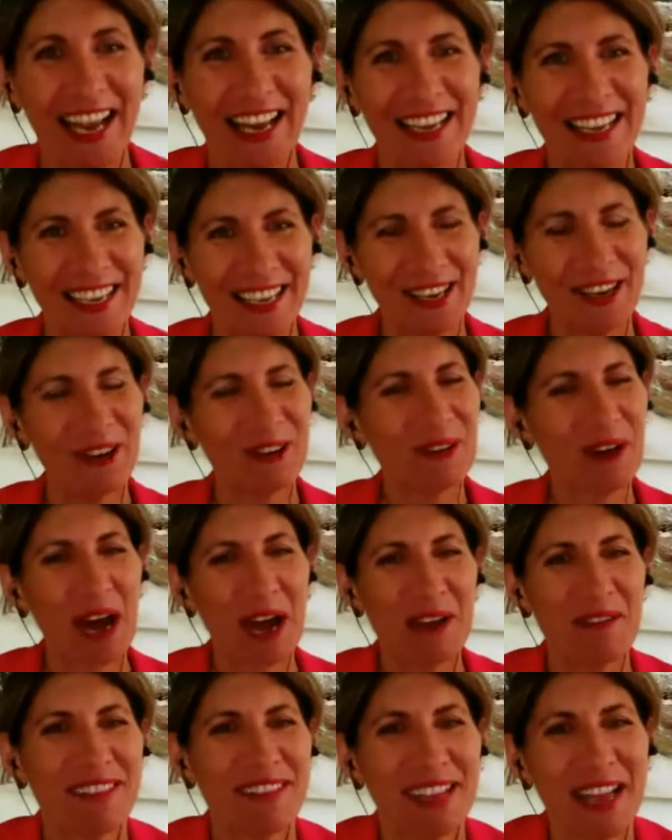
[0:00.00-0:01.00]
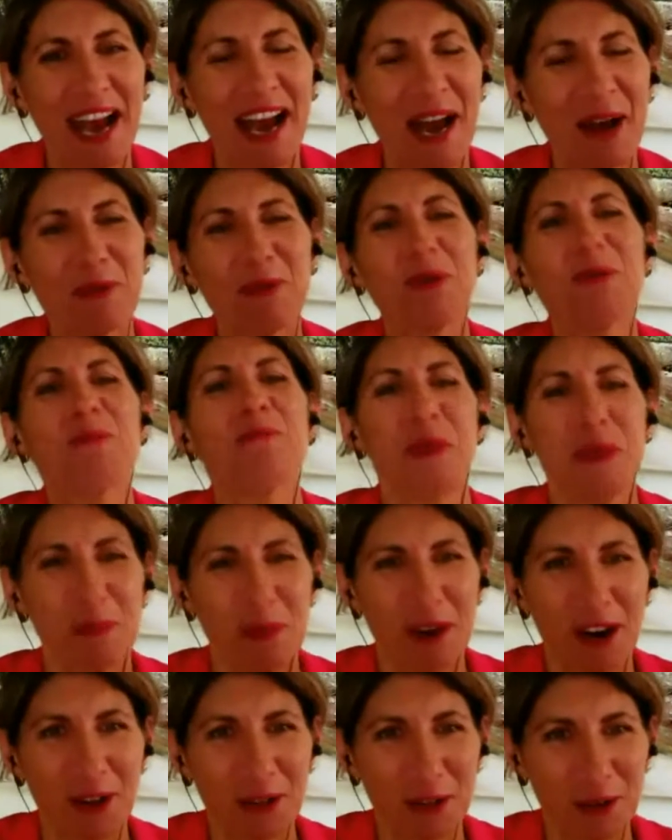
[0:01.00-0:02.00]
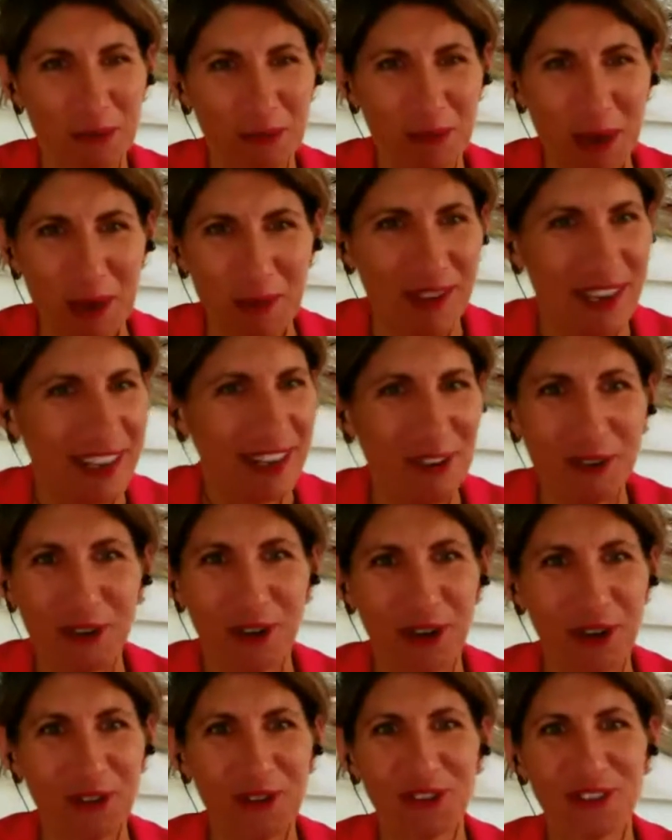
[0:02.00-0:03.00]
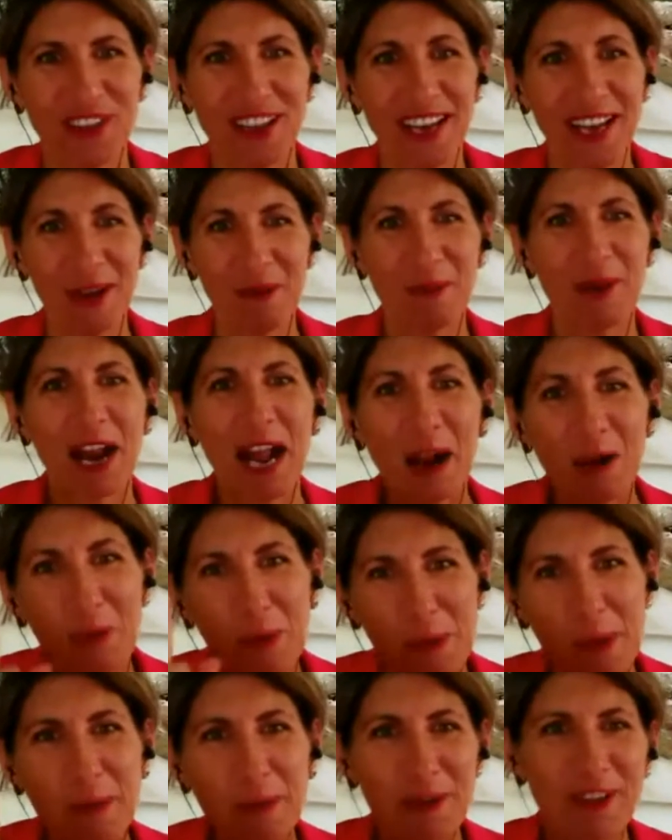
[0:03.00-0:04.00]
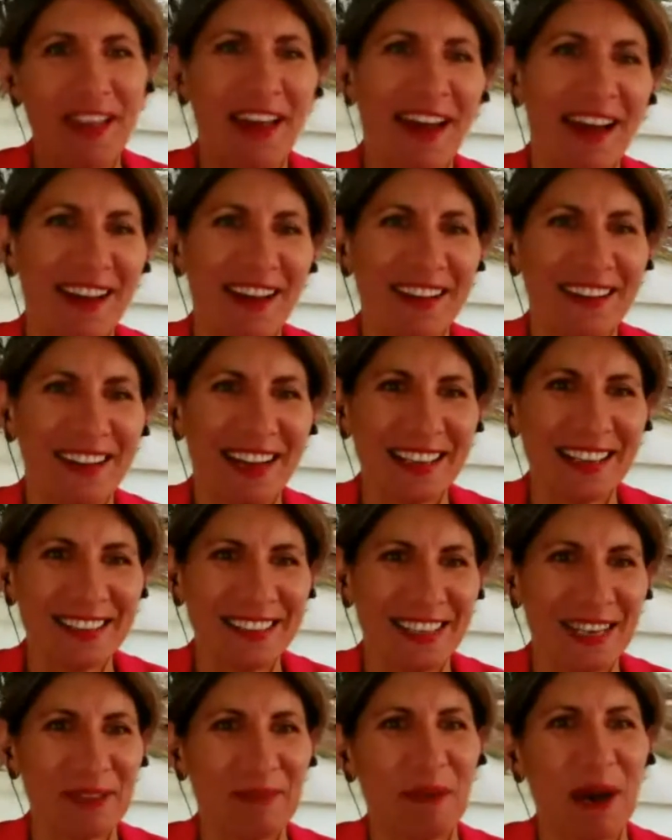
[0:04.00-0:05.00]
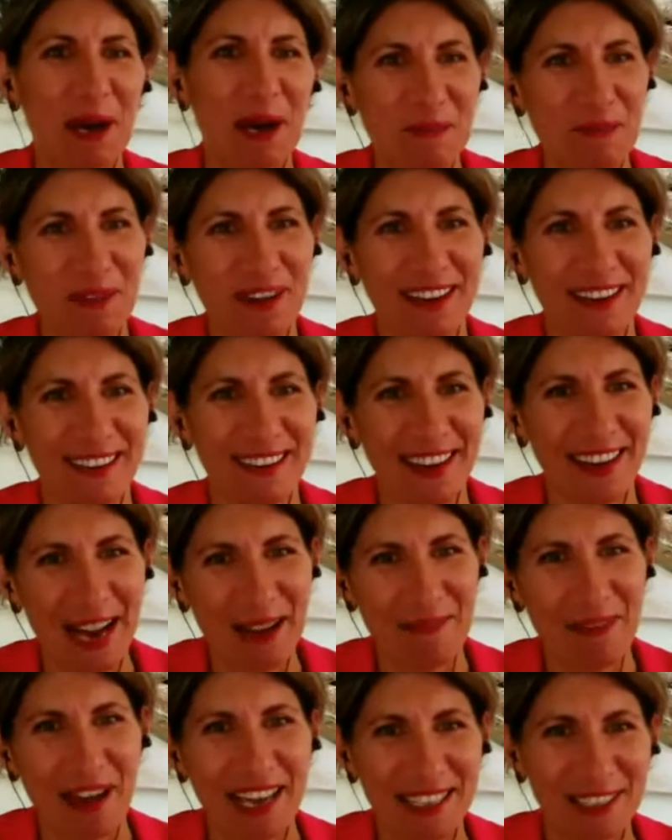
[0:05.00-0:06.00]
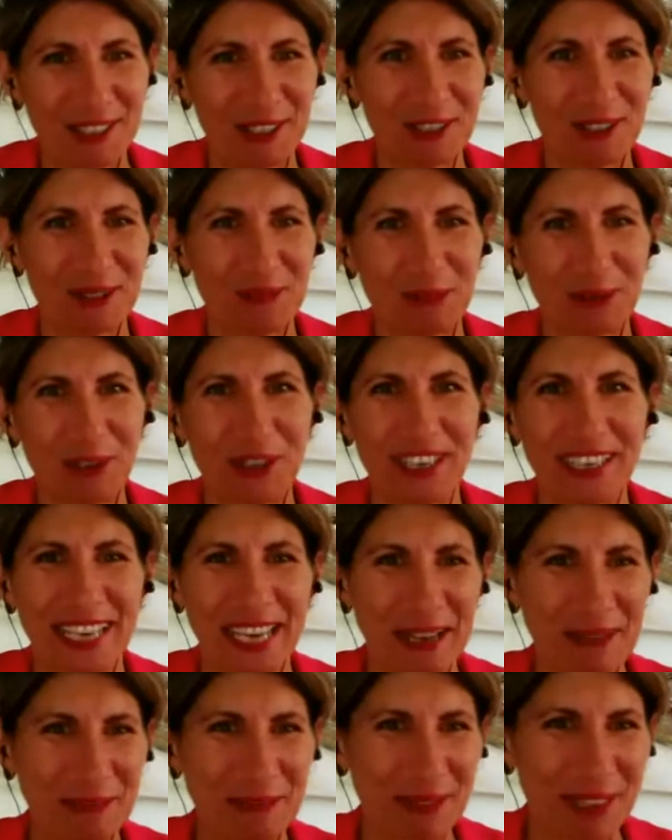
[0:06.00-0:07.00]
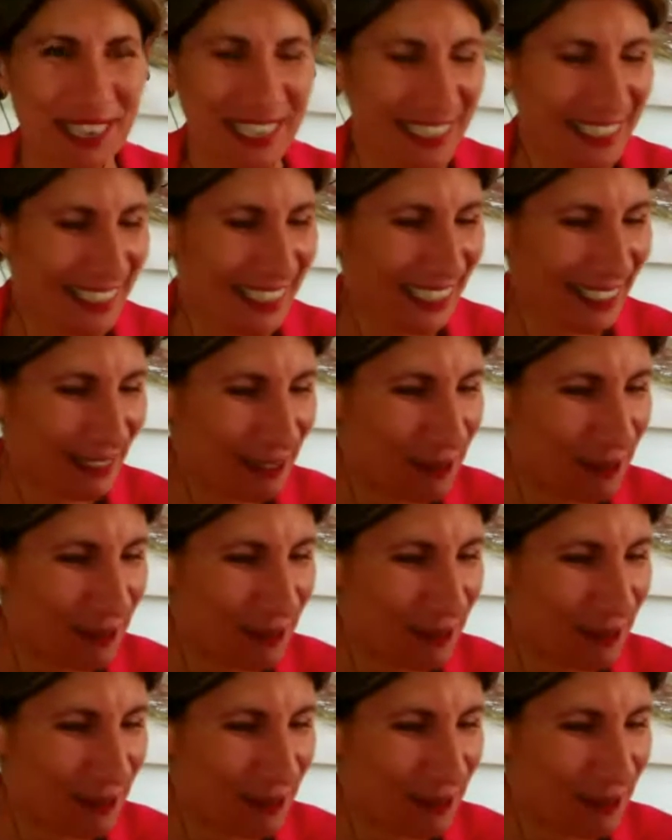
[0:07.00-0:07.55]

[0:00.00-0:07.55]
you know, I wouldn't be bothered, maybe, who knows. But I'll remember that next time I'm asked to support a campaign.